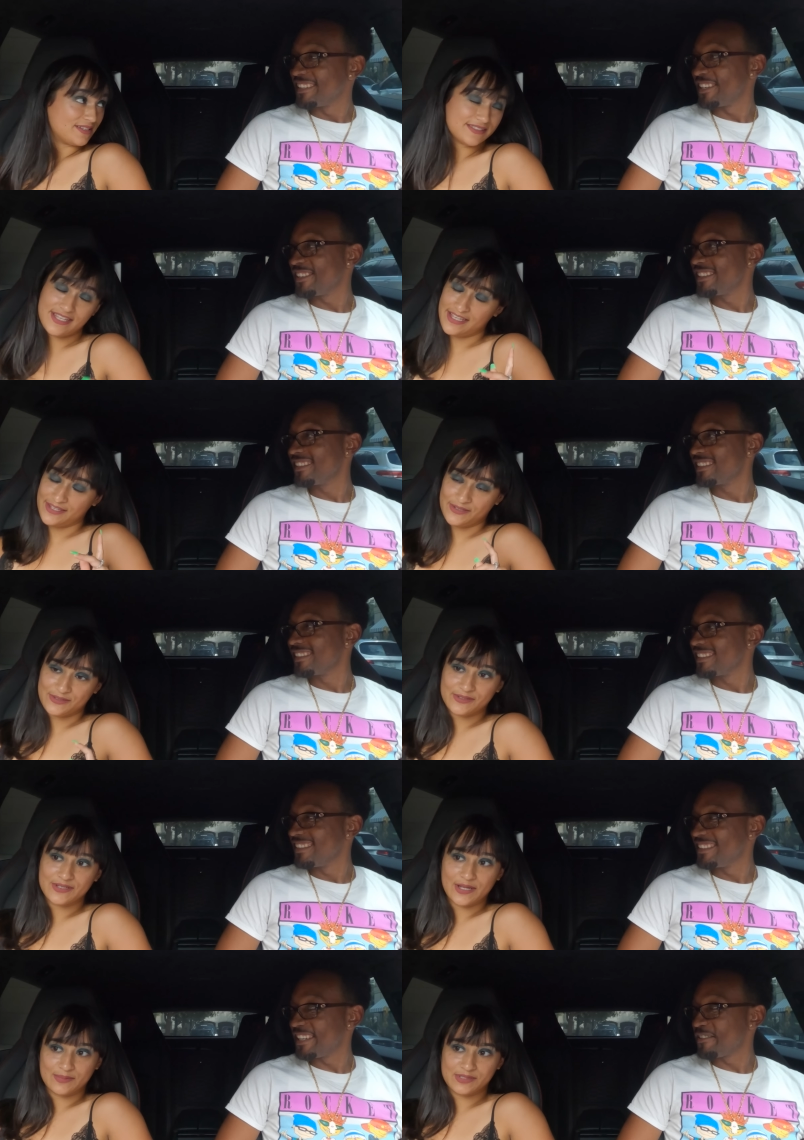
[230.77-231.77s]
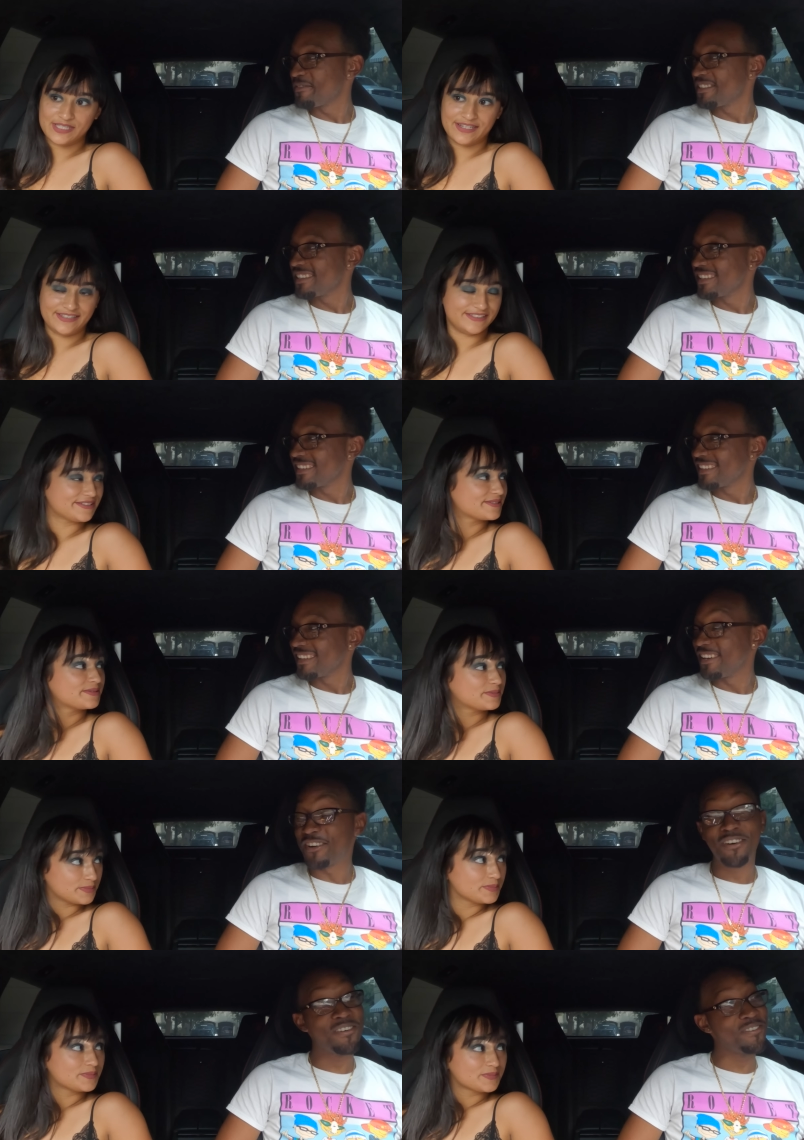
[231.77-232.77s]
Speaker 1: To I'll your, take you, you upstairs. Take
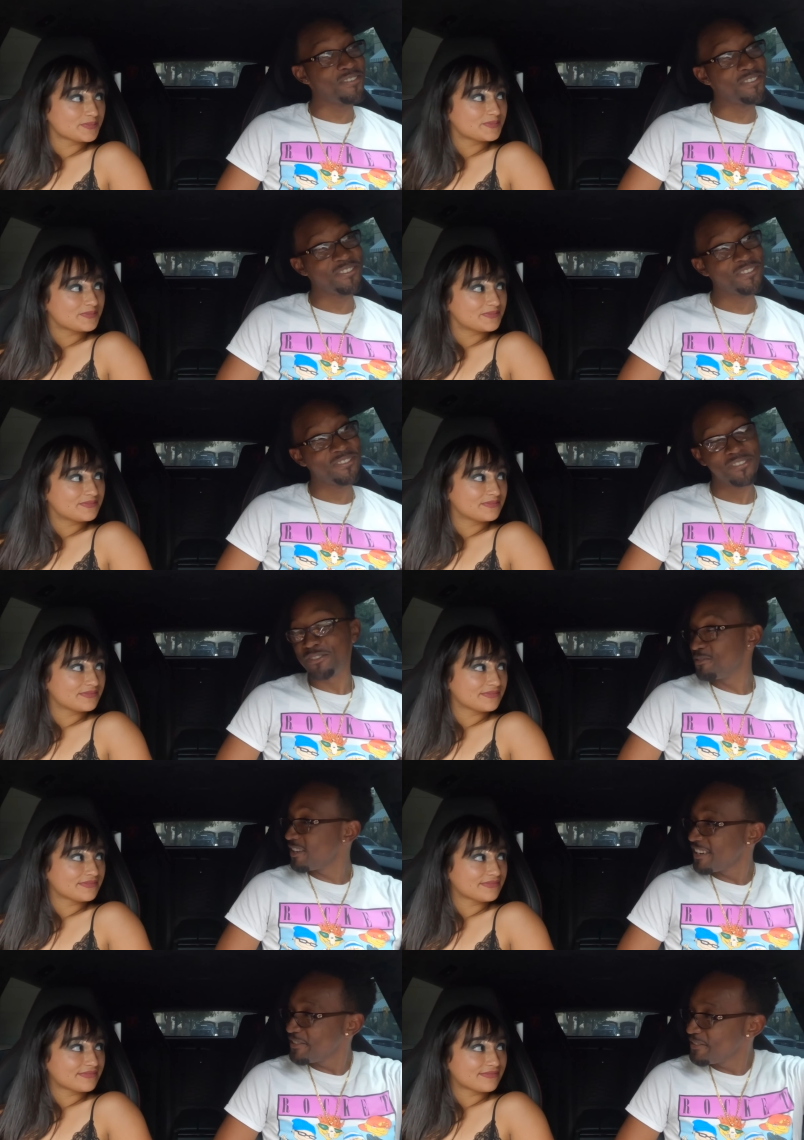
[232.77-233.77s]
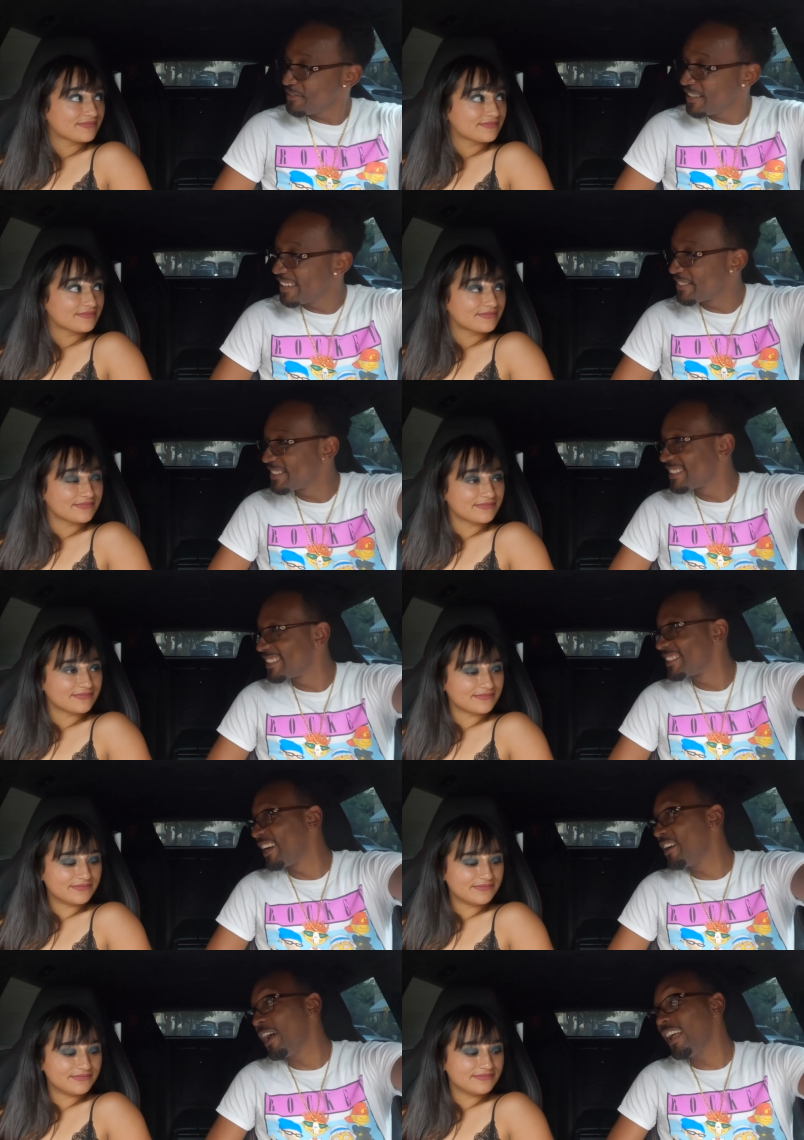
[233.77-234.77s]
me?
Speaker 2: Oh, what you trying to do when we get upstairs?
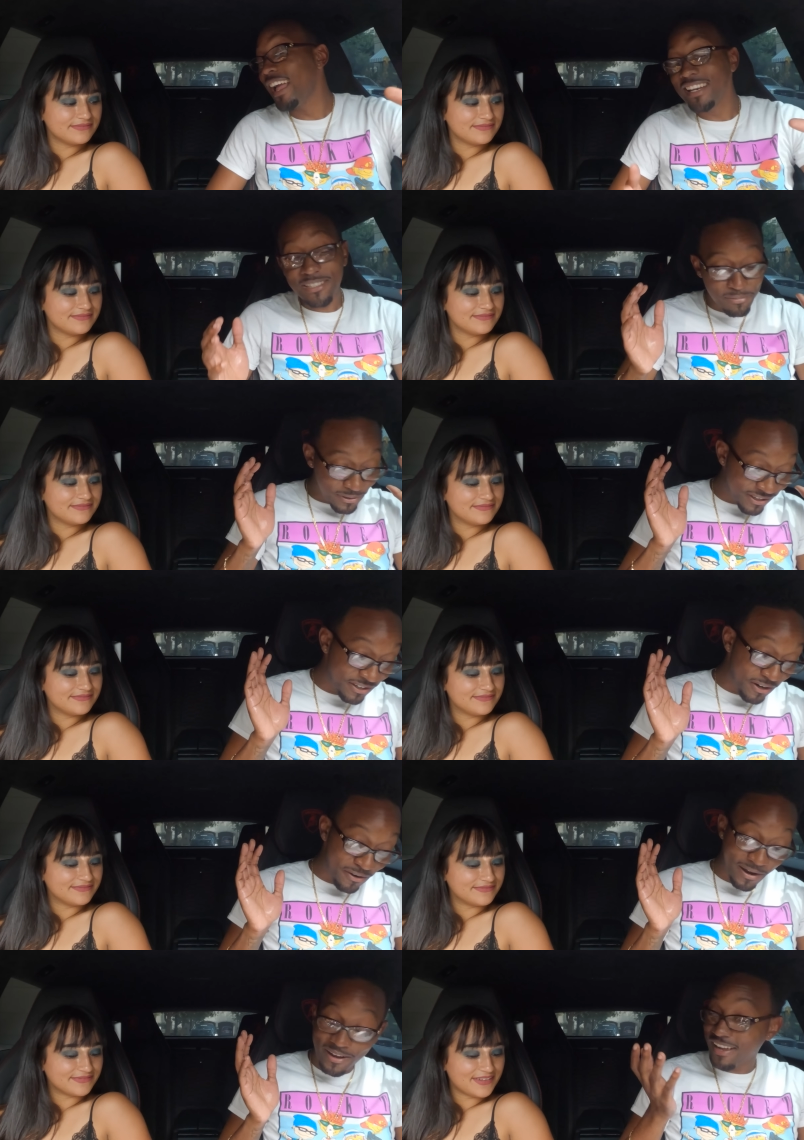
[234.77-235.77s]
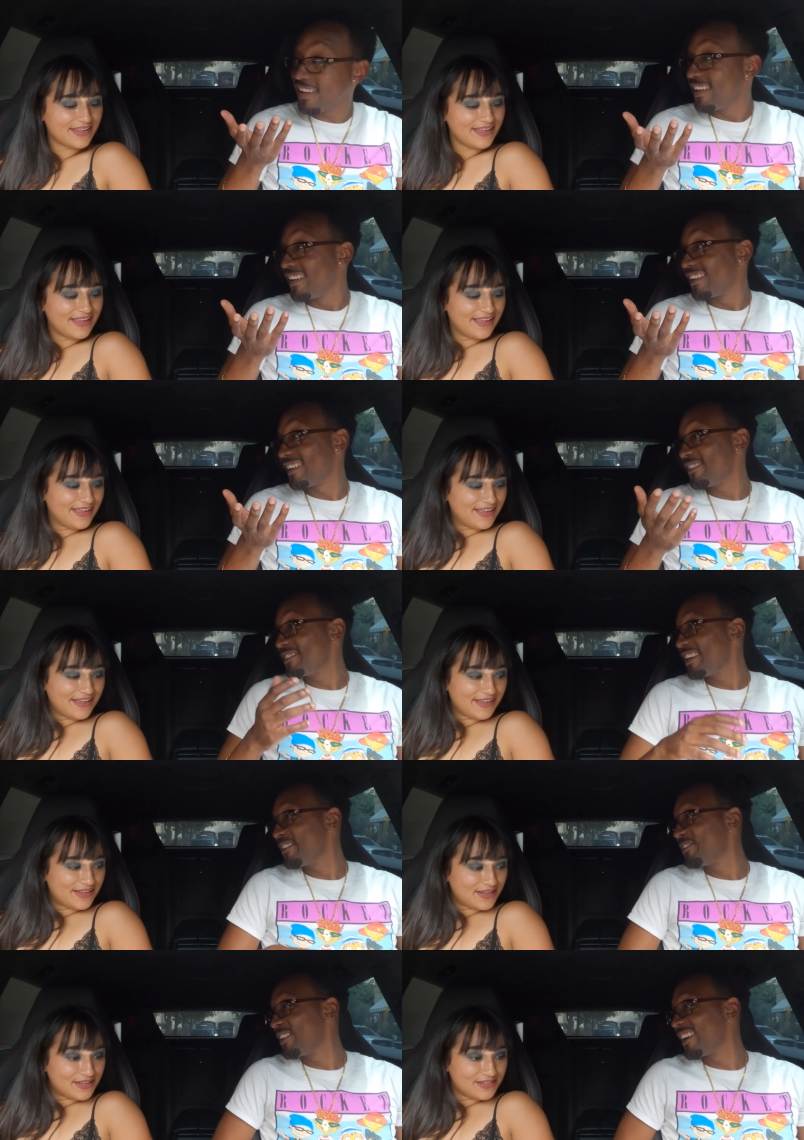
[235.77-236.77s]
Mm. I, I just want to know. I, you know, I'm
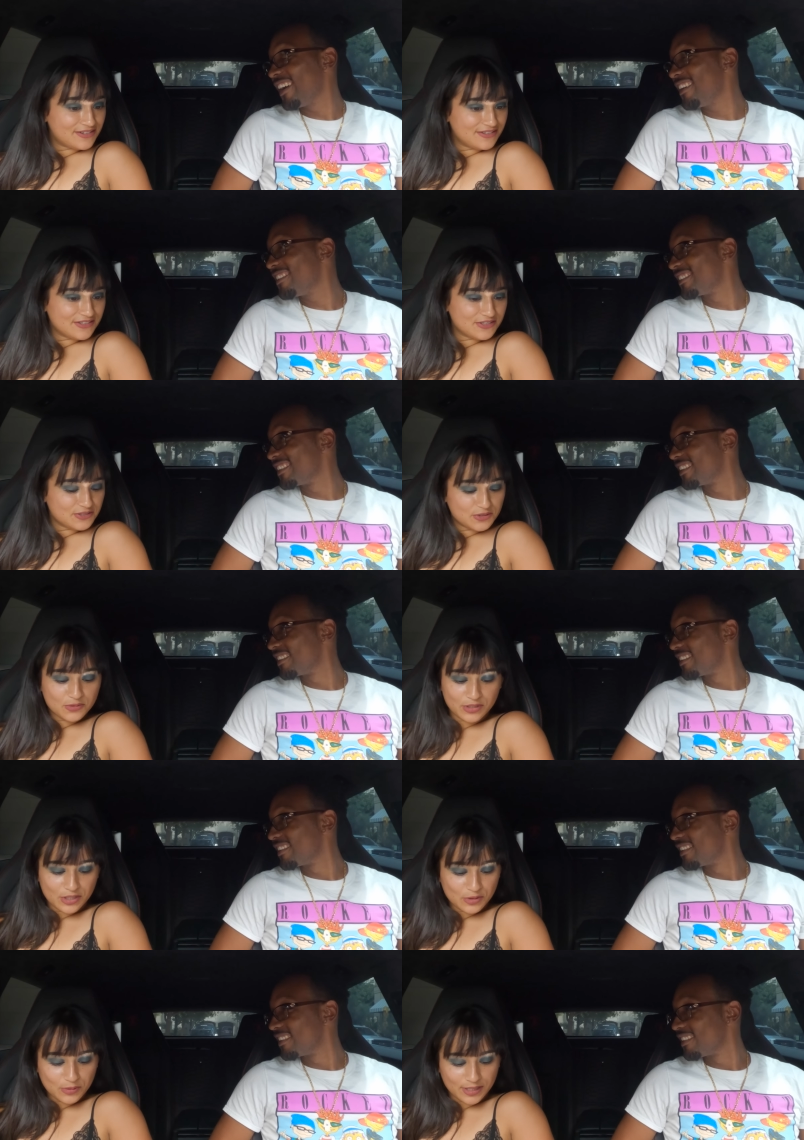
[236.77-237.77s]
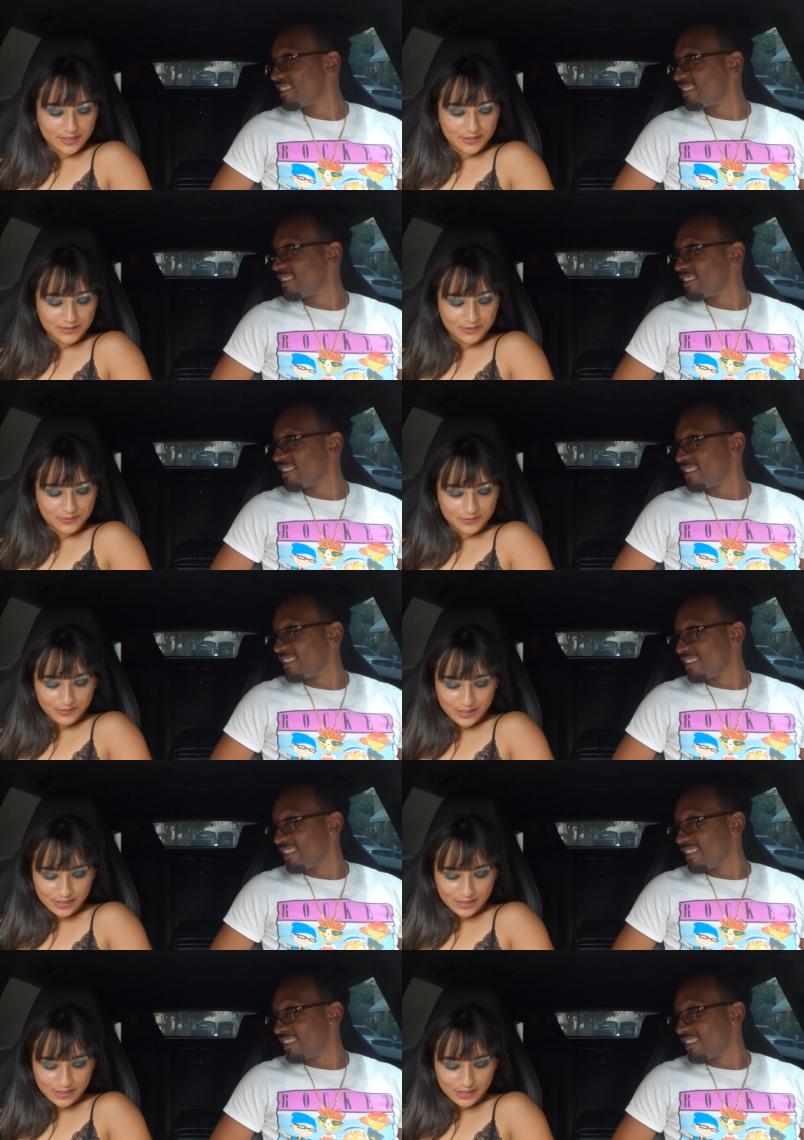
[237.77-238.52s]
trying to figure out.
Speaker 1: No, what do you want to do? We